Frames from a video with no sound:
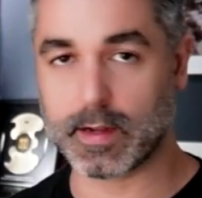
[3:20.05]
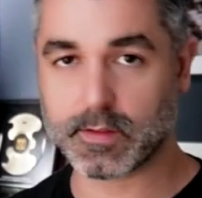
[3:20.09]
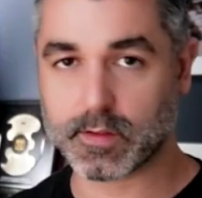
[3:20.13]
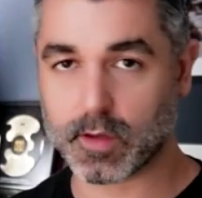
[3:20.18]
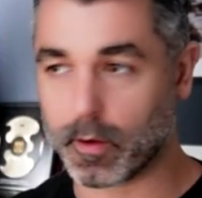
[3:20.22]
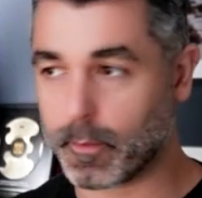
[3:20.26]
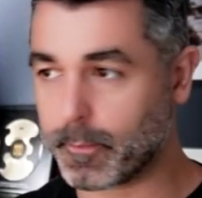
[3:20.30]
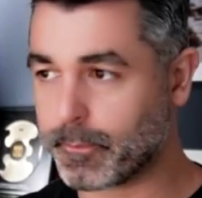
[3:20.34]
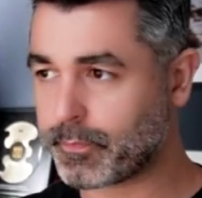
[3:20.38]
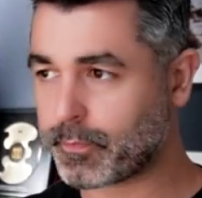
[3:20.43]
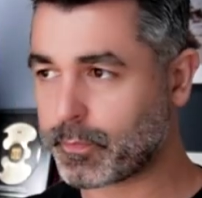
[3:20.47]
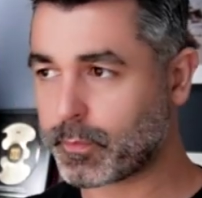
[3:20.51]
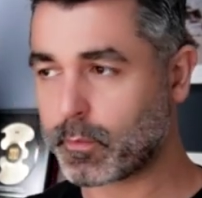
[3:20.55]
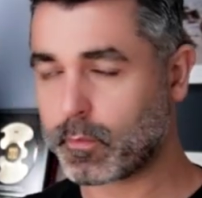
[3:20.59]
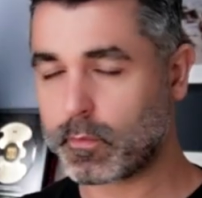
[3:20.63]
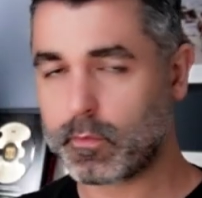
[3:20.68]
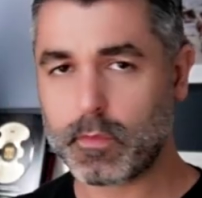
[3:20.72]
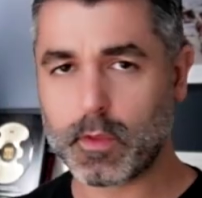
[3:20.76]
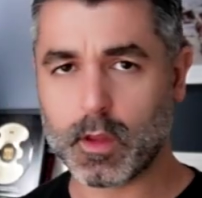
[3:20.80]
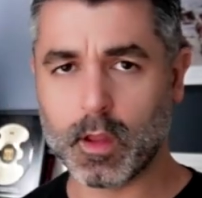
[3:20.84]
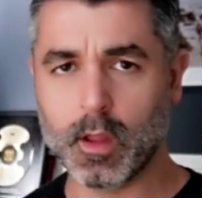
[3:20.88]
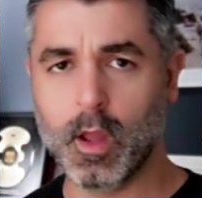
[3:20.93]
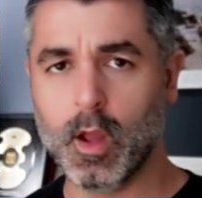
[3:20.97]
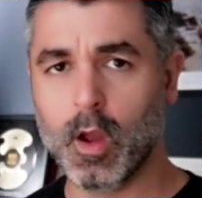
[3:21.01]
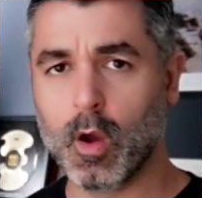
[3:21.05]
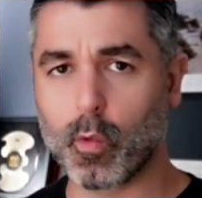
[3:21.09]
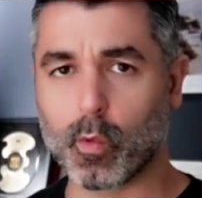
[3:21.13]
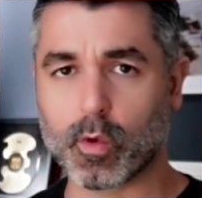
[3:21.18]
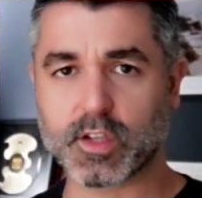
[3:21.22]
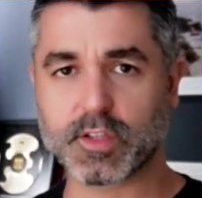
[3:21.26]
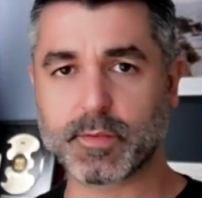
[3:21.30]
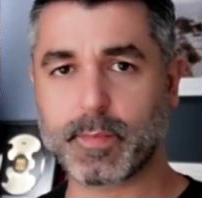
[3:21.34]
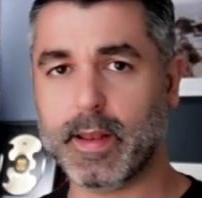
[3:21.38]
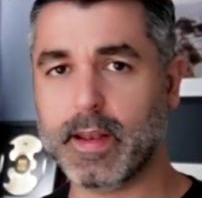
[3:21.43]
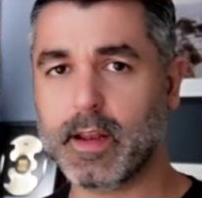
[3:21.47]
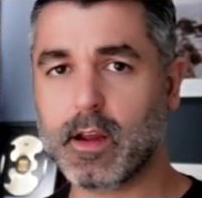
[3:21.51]
So we're
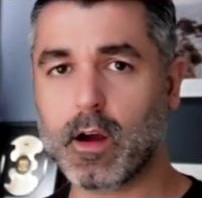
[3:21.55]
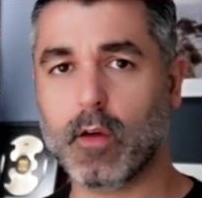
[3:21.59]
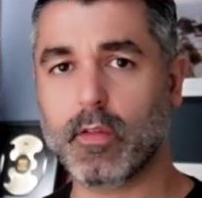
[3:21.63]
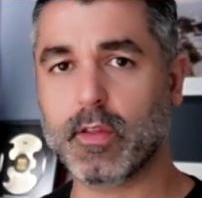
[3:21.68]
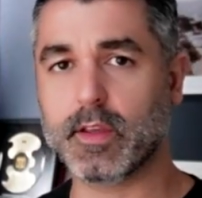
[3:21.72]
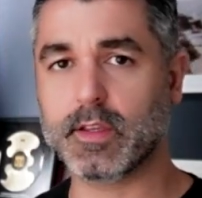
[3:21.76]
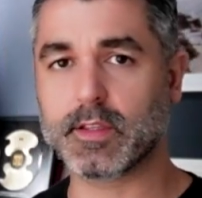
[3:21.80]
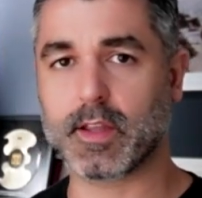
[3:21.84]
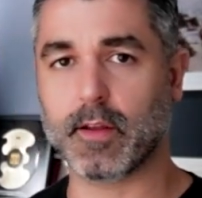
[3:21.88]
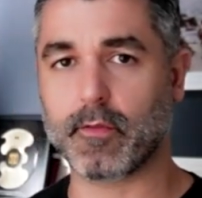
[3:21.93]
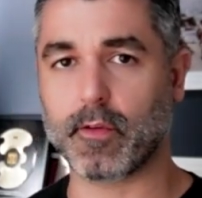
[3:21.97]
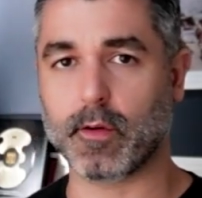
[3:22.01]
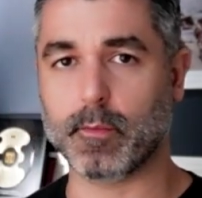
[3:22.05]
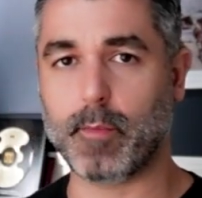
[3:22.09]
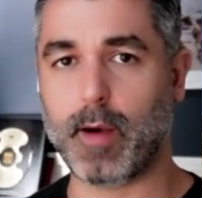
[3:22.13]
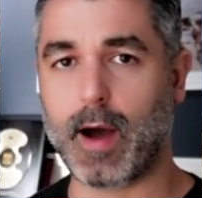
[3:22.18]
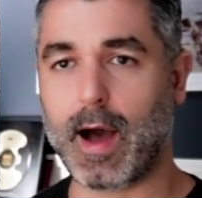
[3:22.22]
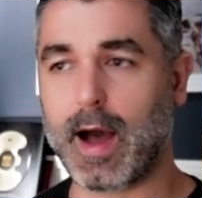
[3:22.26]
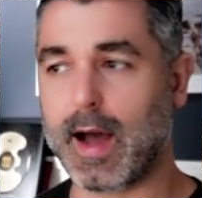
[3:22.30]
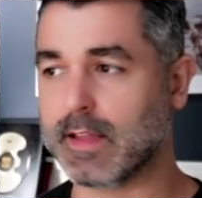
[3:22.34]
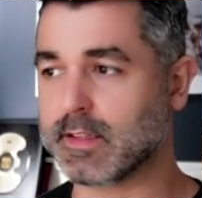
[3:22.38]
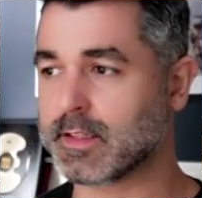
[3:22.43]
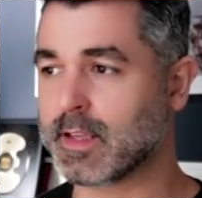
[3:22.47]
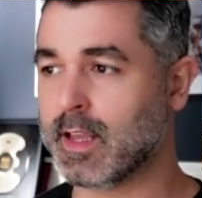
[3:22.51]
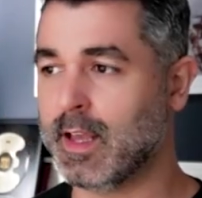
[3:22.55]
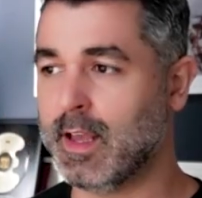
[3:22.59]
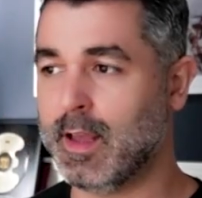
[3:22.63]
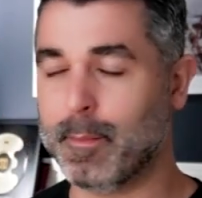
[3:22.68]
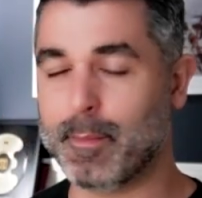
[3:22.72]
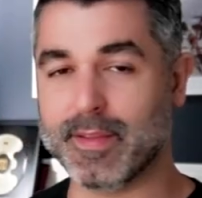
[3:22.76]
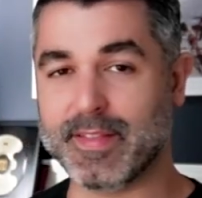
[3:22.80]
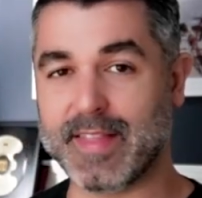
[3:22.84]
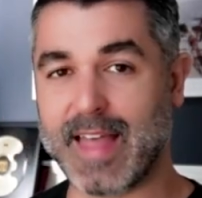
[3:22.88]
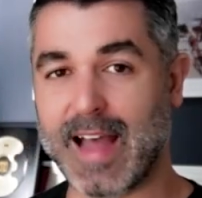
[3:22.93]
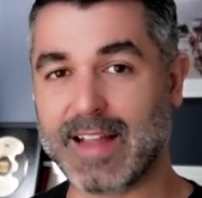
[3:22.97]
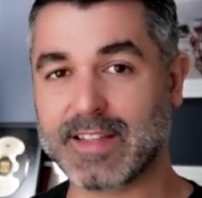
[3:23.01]
spinning all these different pots,
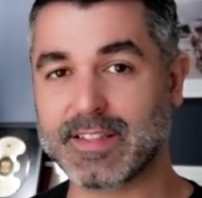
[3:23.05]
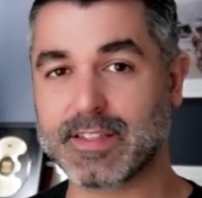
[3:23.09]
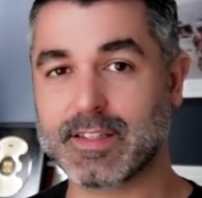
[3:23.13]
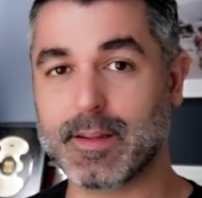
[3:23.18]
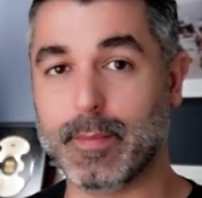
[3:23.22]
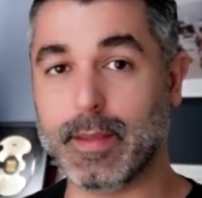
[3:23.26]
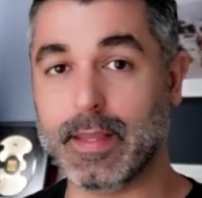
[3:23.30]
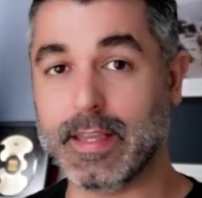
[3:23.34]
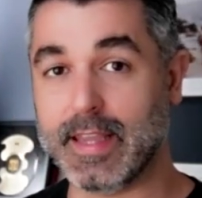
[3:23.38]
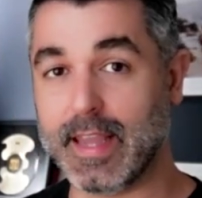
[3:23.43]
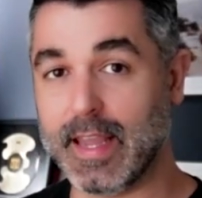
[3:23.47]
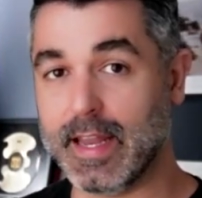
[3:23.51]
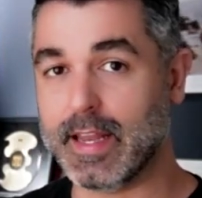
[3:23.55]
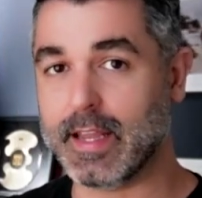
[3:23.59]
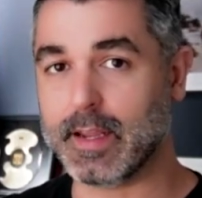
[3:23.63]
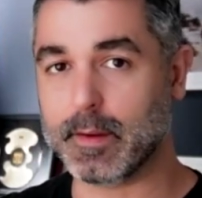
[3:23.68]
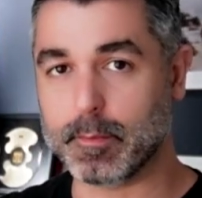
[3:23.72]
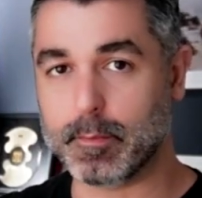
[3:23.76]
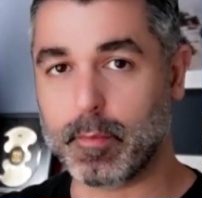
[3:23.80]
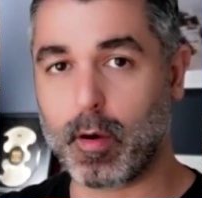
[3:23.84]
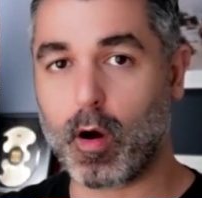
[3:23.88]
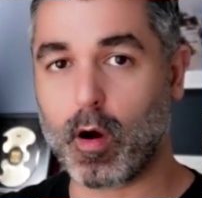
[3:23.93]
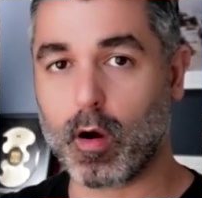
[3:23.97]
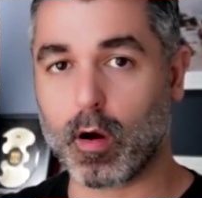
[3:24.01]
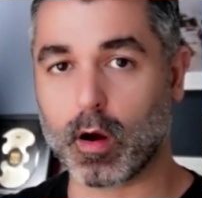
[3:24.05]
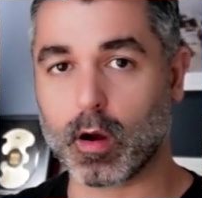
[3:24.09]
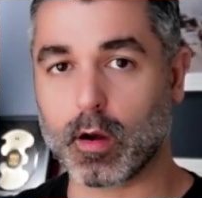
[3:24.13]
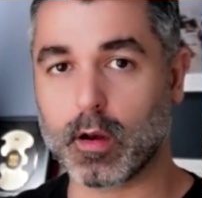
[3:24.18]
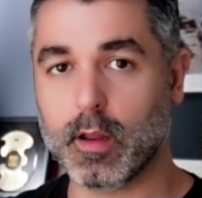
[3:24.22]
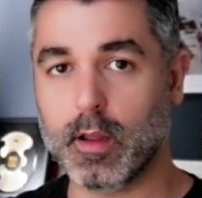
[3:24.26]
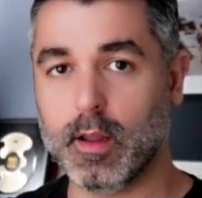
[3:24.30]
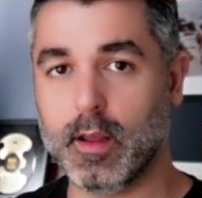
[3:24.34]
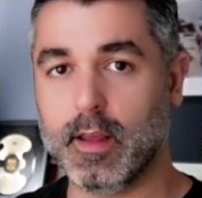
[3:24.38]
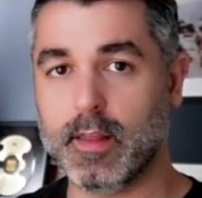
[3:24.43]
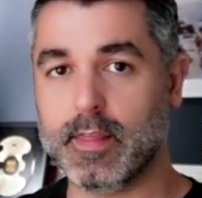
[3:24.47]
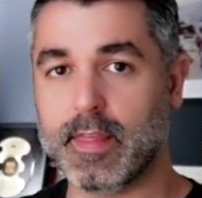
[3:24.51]
but that's the beginning part
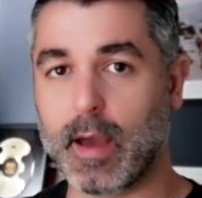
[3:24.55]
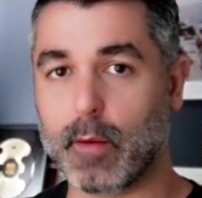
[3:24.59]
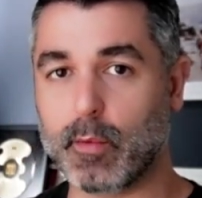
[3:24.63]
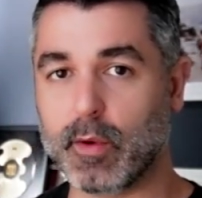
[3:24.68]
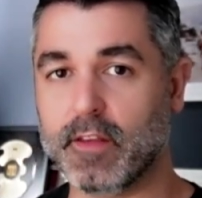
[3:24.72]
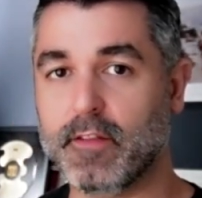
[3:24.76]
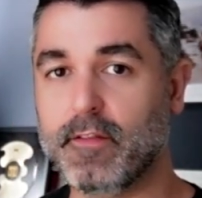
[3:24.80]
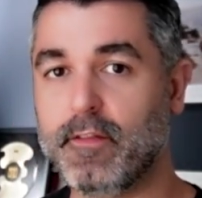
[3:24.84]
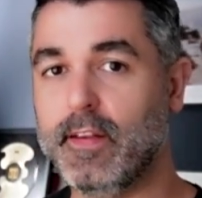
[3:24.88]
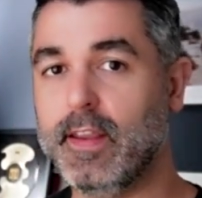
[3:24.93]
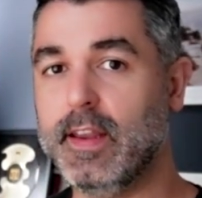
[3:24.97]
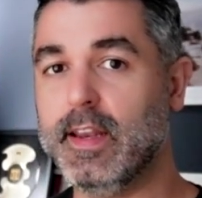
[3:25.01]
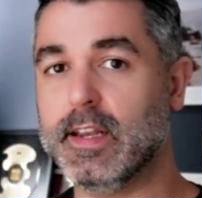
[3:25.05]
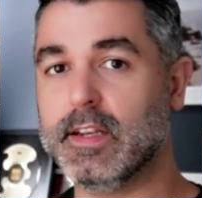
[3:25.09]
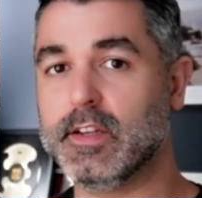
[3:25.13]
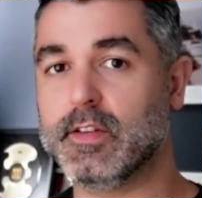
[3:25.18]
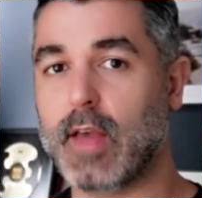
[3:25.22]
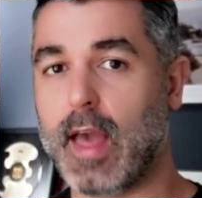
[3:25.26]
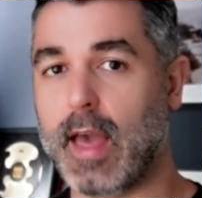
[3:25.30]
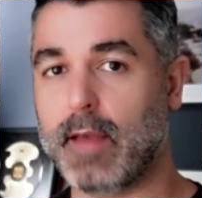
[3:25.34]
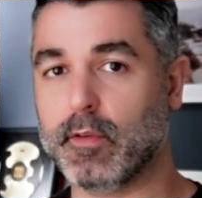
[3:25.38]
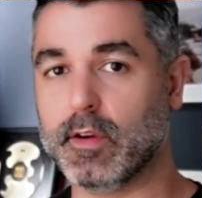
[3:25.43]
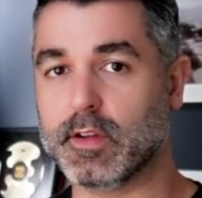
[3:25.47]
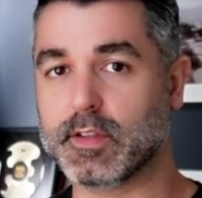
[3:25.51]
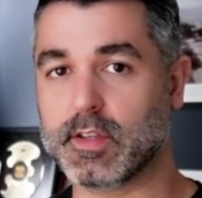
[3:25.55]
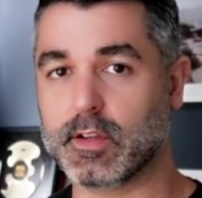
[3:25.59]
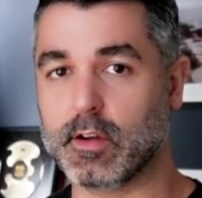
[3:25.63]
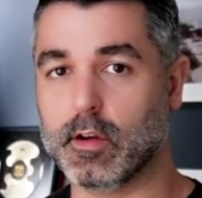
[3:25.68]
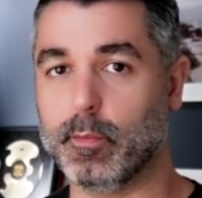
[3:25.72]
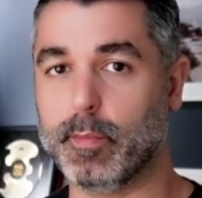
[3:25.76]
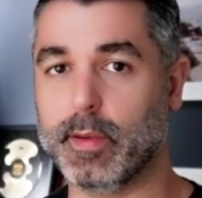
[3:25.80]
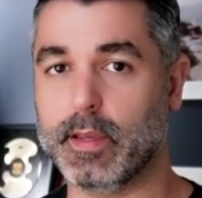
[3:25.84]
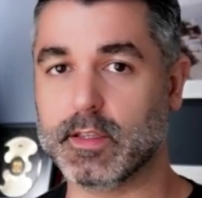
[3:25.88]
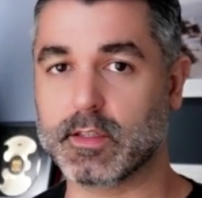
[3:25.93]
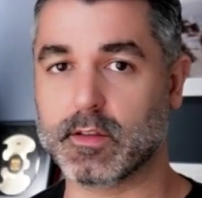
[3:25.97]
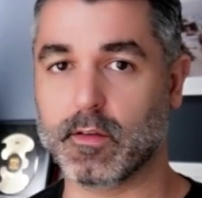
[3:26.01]
that we feed into every single
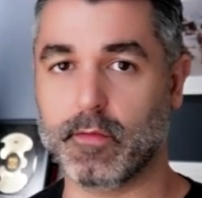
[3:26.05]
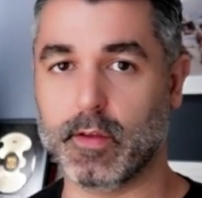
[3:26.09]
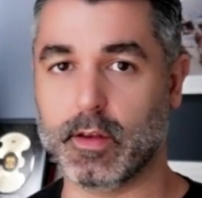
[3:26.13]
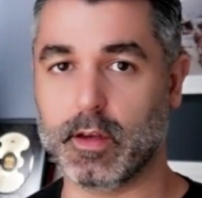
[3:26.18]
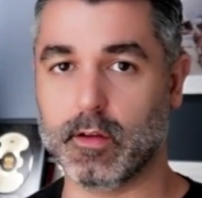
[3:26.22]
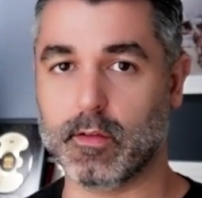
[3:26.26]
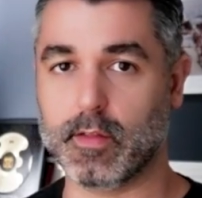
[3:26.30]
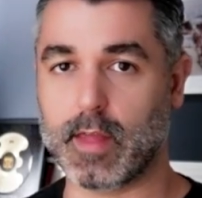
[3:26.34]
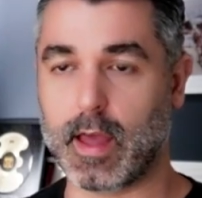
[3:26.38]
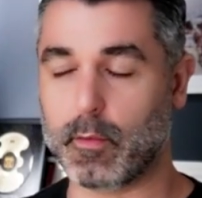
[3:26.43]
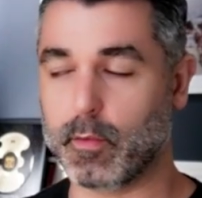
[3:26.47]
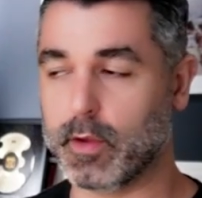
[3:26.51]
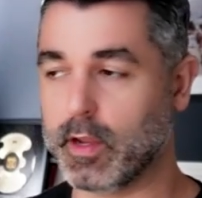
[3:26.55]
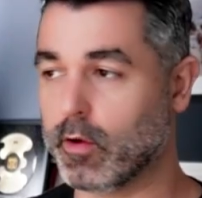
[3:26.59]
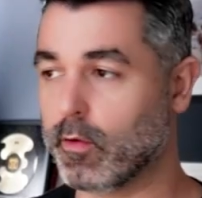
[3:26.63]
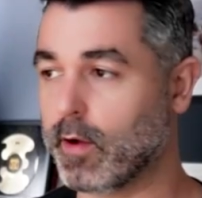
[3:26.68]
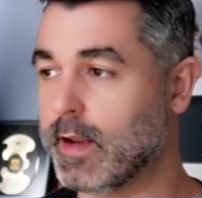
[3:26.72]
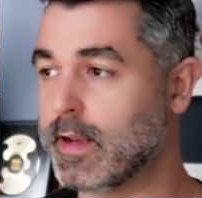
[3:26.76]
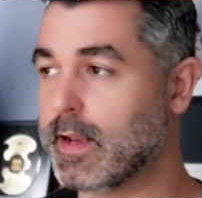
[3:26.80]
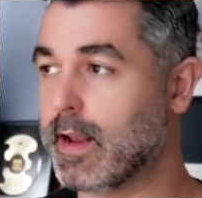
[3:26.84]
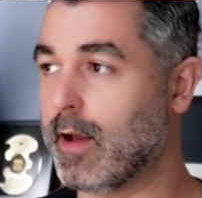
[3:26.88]
piece of video that we create.